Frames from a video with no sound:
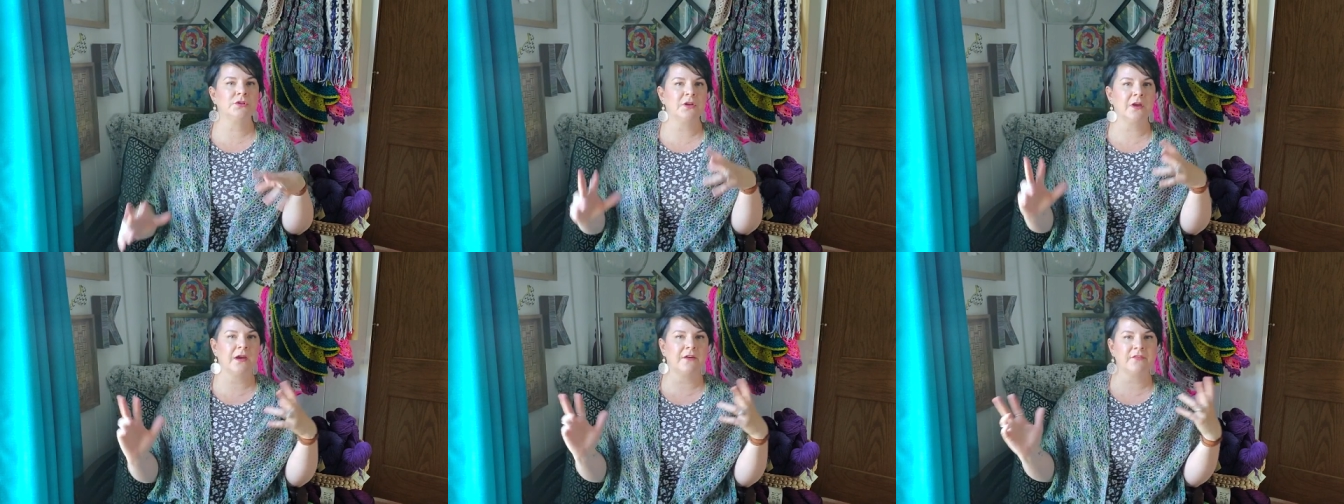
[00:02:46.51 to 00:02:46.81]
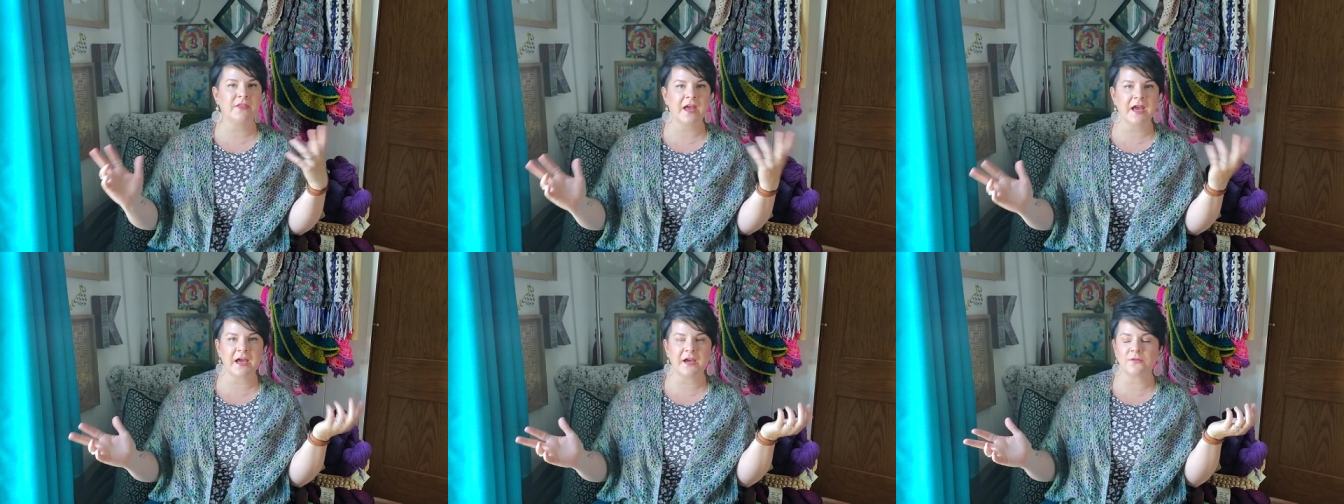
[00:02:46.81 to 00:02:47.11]
You have
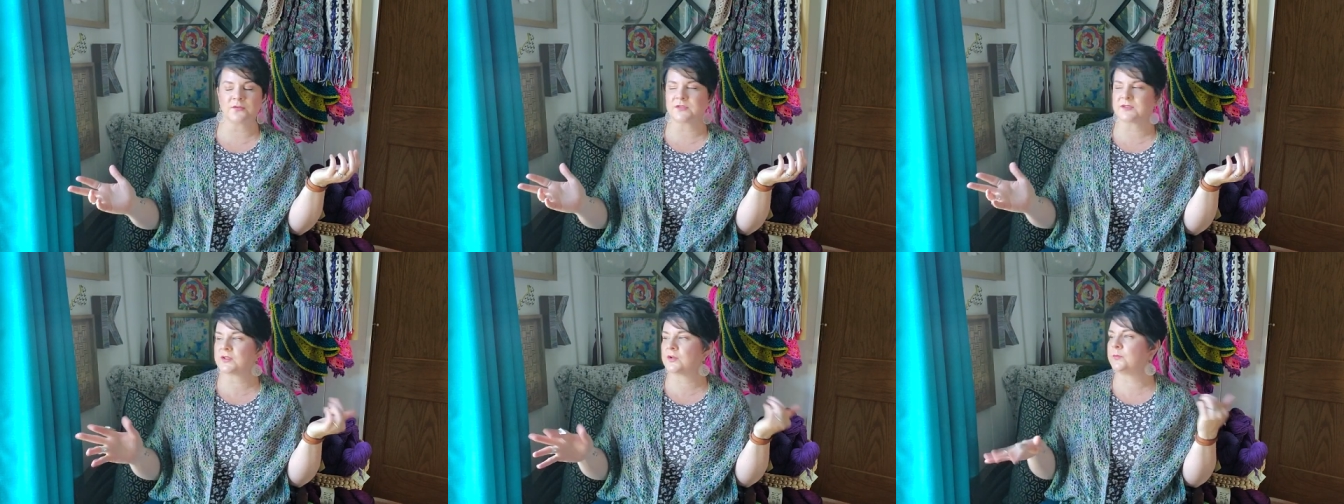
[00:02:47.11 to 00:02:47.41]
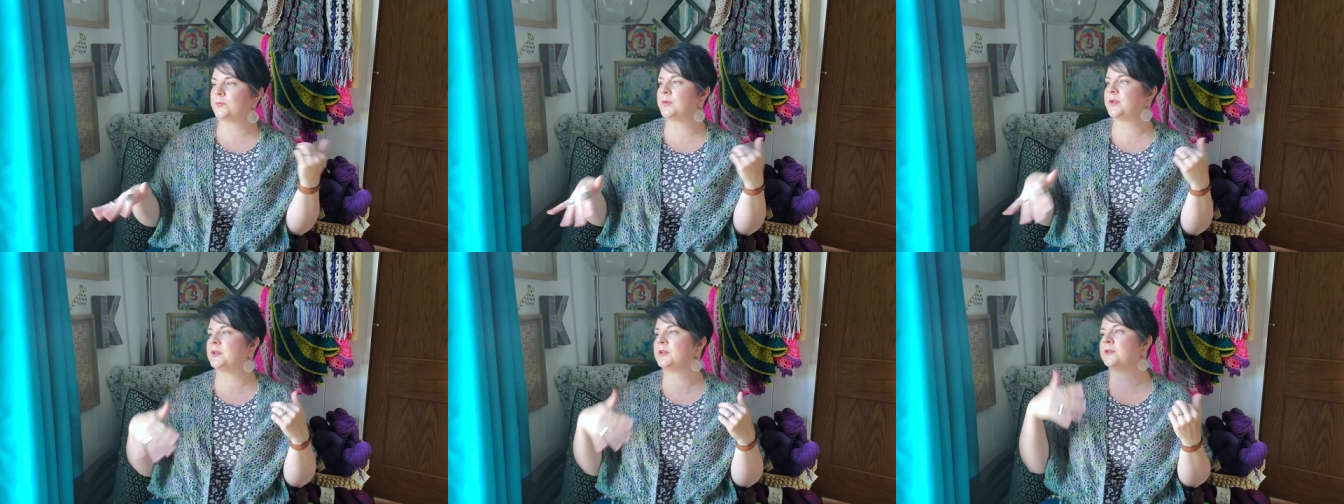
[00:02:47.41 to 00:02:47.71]
the house
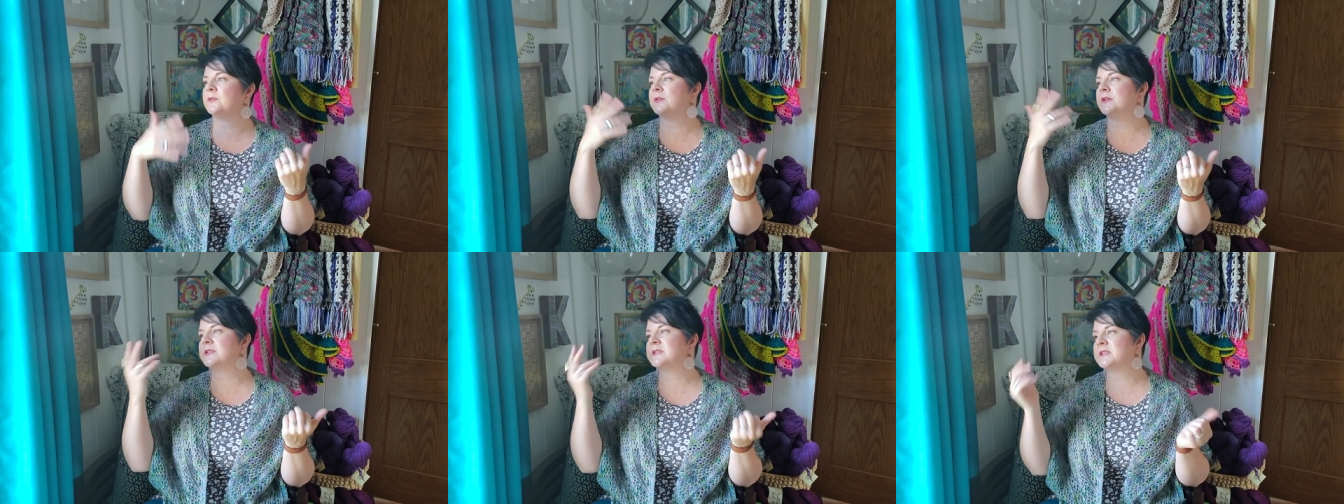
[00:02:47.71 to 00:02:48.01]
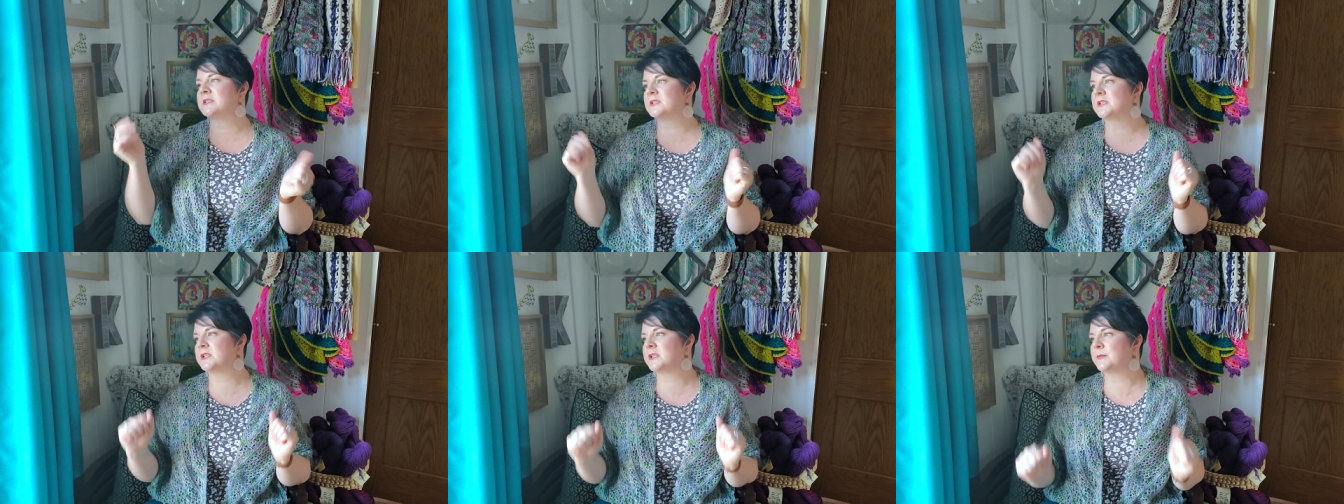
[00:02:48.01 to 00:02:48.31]
open, you
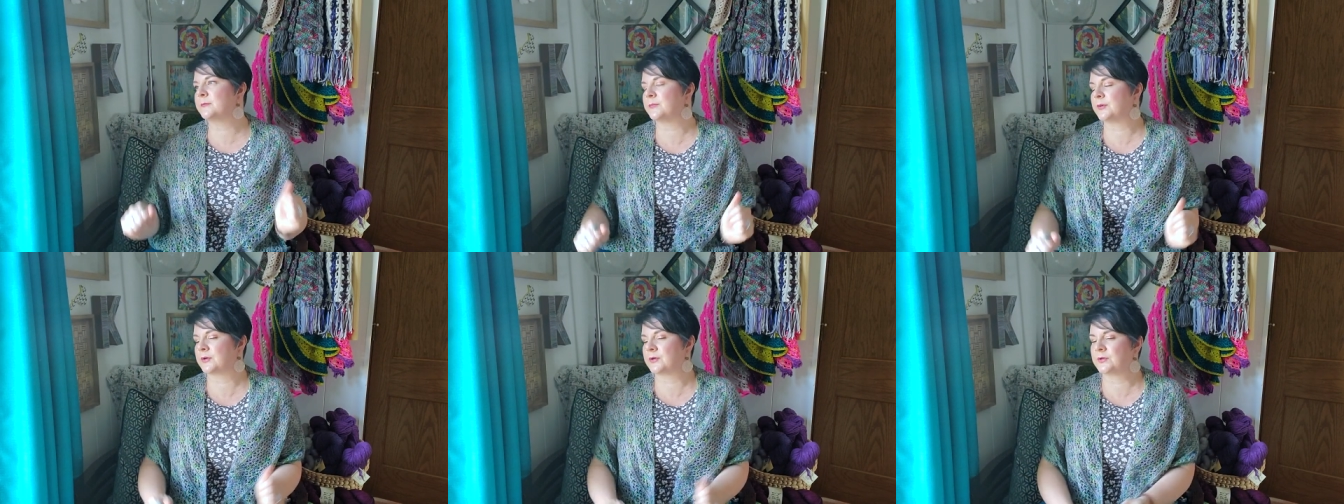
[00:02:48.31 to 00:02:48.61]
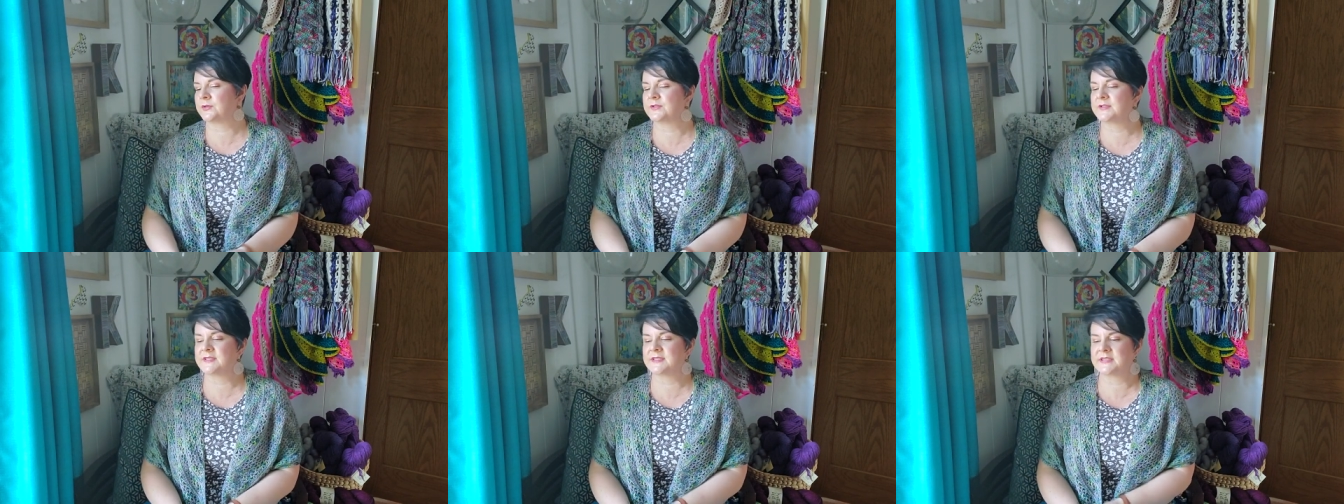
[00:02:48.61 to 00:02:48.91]
listen to the
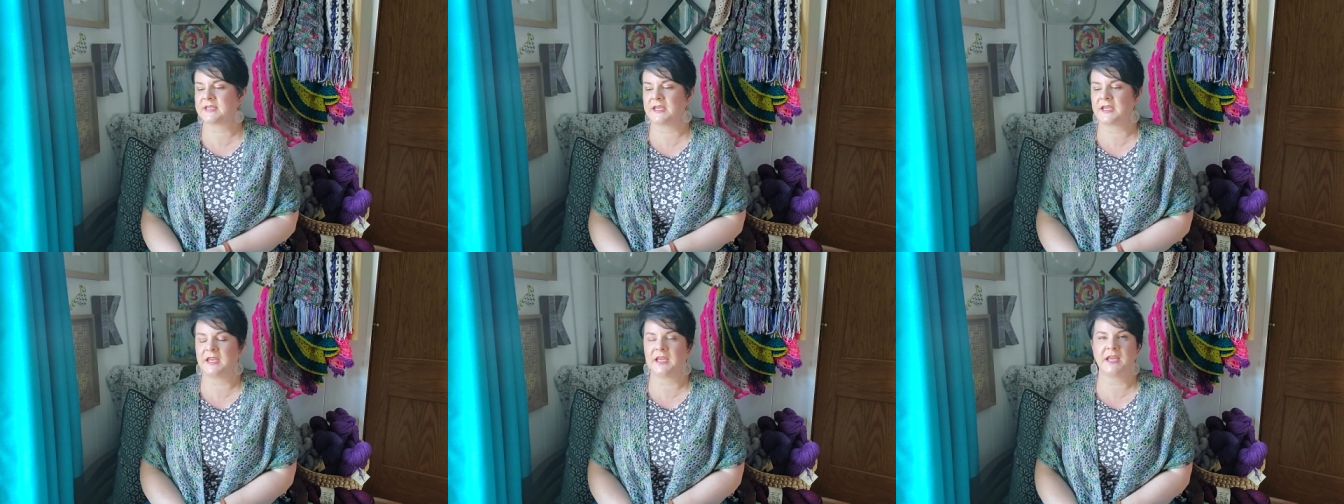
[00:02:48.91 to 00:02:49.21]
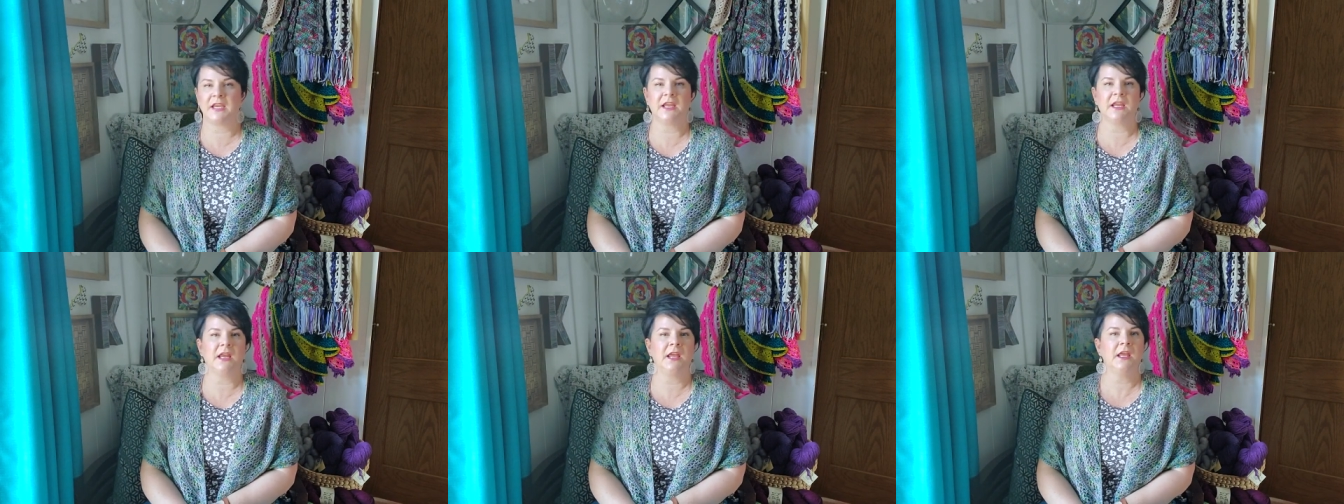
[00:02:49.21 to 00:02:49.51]
birds
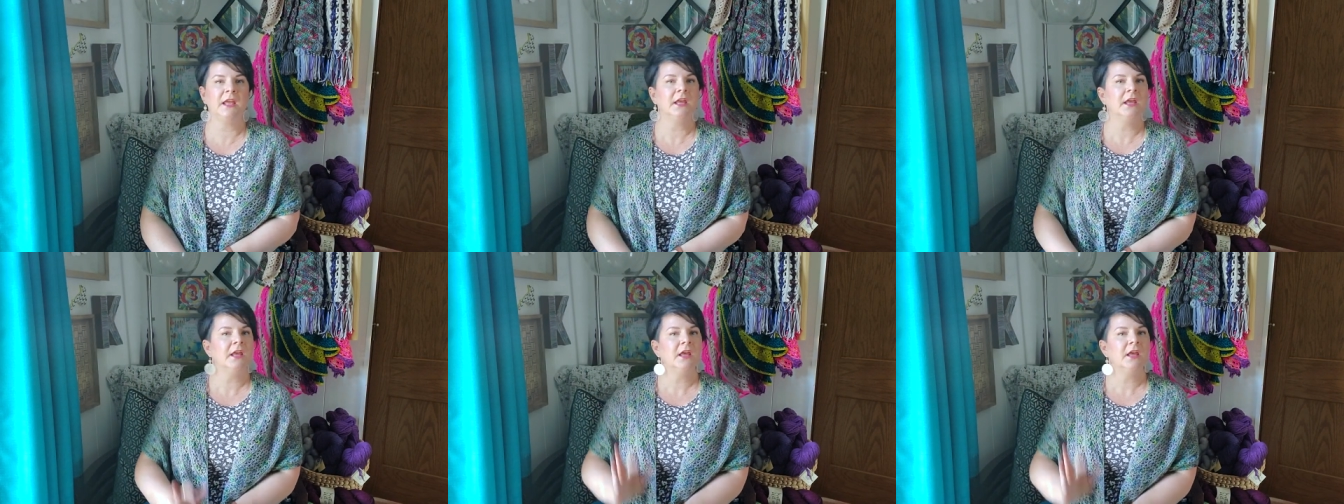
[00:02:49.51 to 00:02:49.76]
singing.